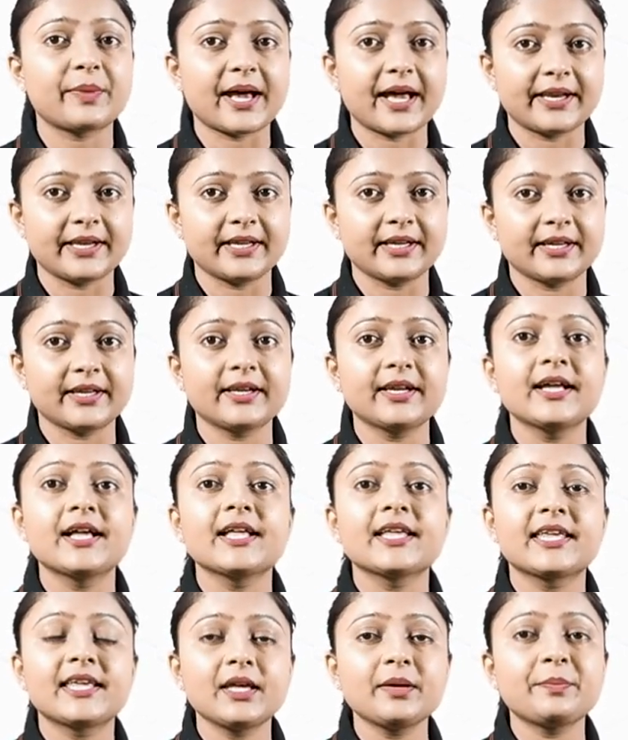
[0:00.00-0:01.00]
barrier,
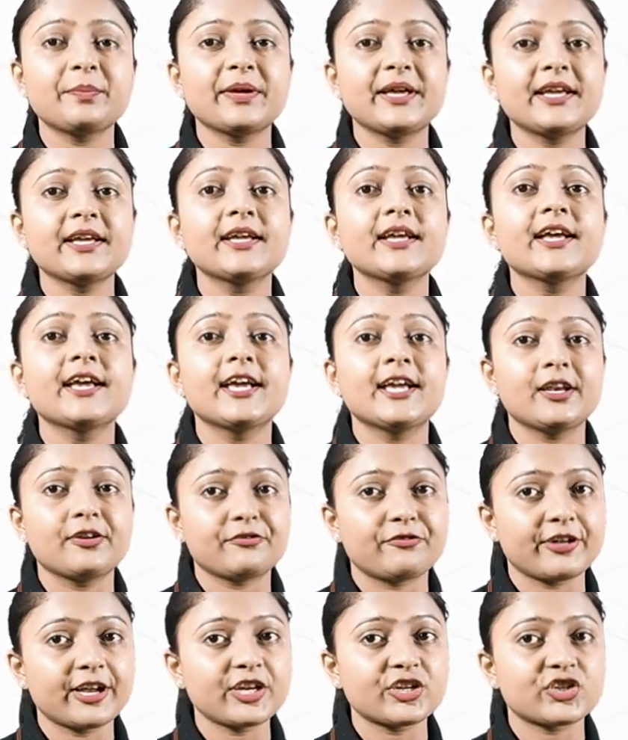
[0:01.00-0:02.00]
keeping
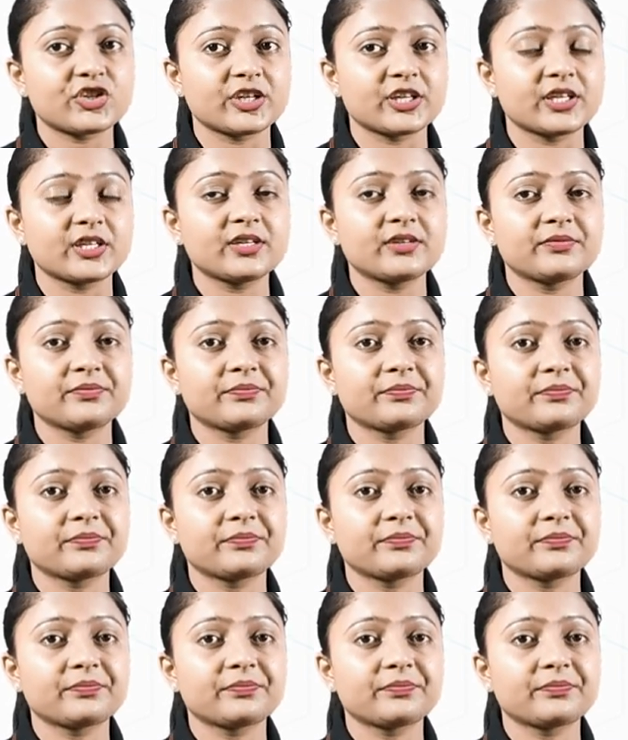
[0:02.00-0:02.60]
infectious